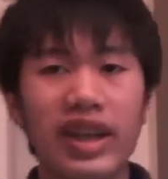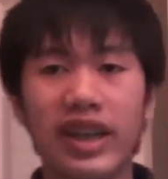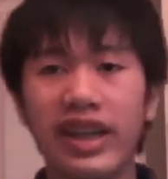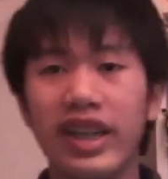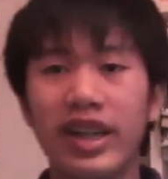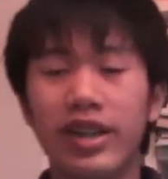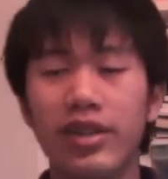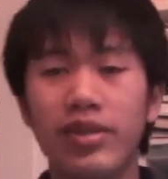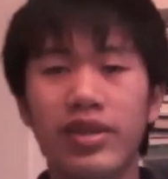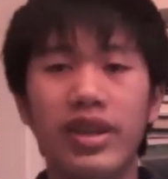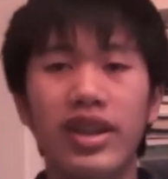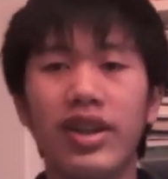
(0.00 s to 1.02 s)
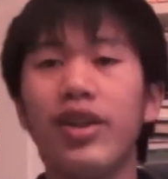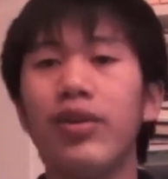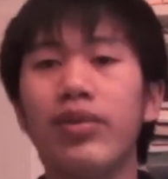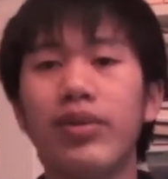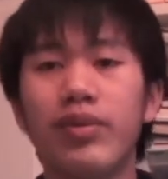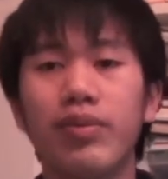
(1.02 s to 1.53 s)
and
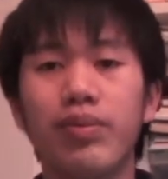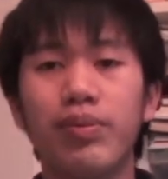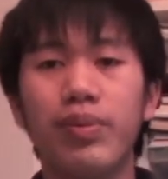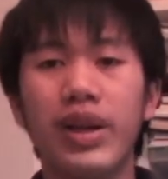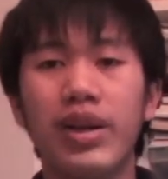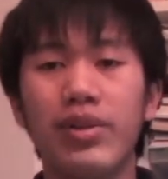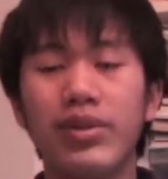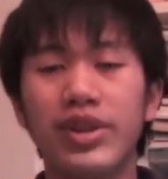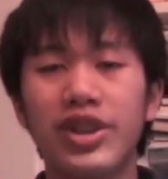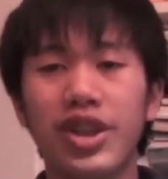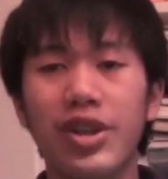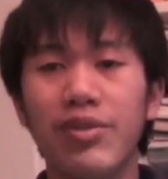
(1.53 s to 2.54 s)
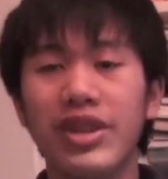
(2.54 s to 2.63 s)
I'll show you